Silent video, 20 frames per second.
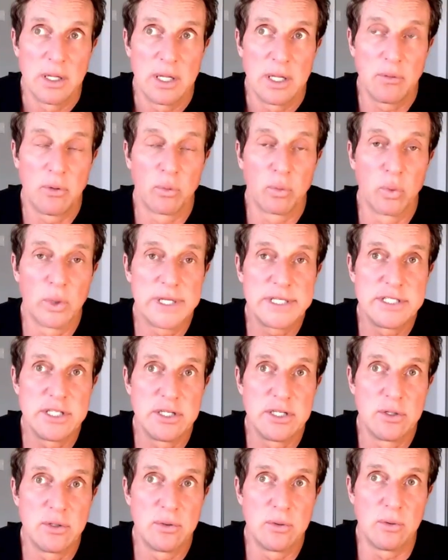it will rid
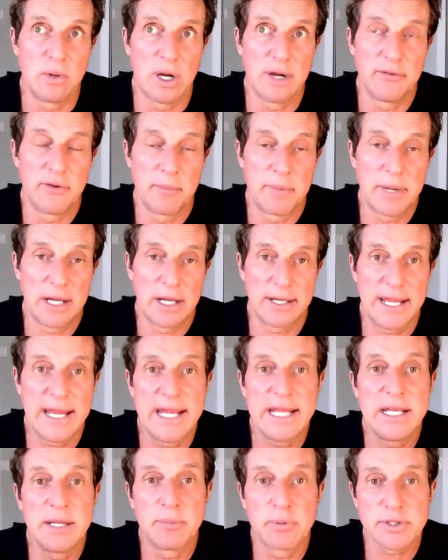you of about
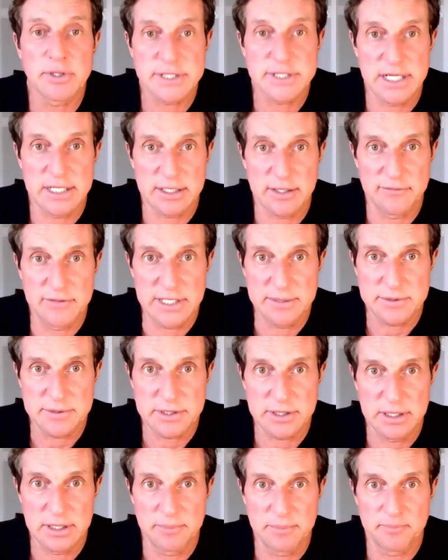80% of deep
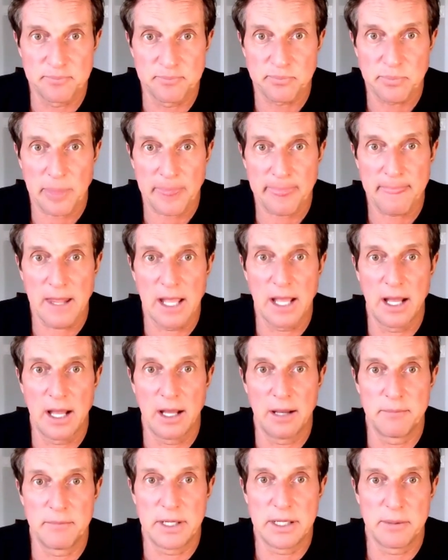sleep
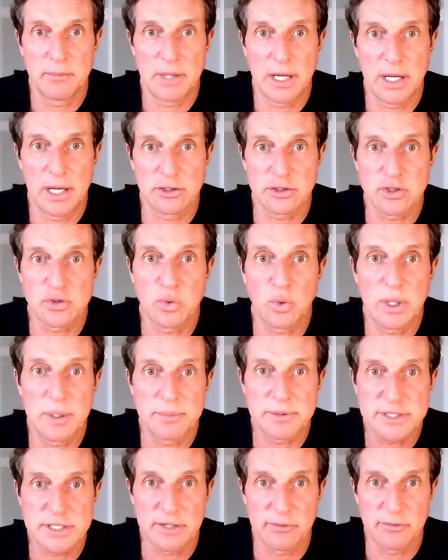um, and about
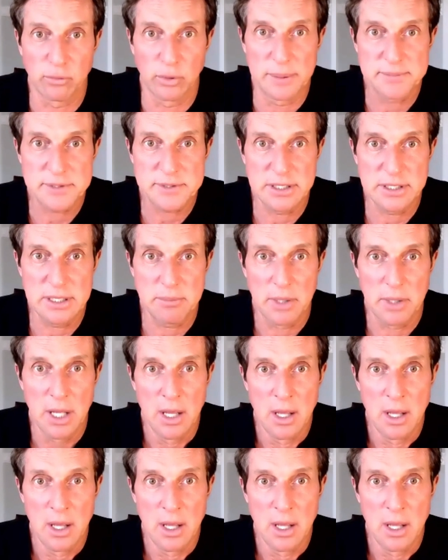20% of REM sleep.